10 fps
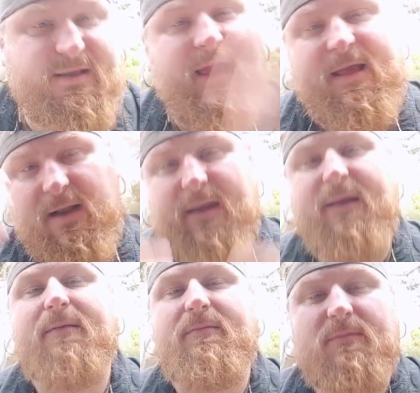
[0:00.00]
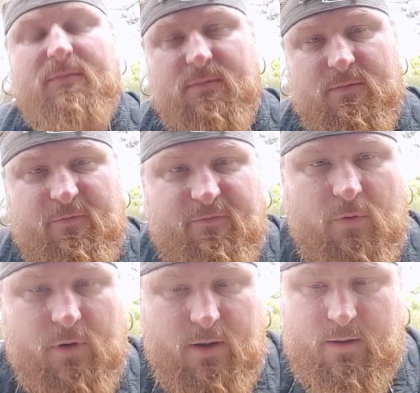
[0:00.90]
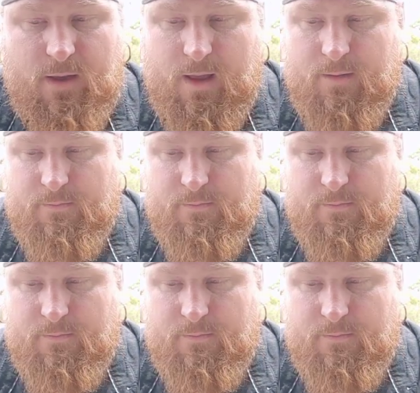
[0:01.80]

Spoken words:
get clean with water. I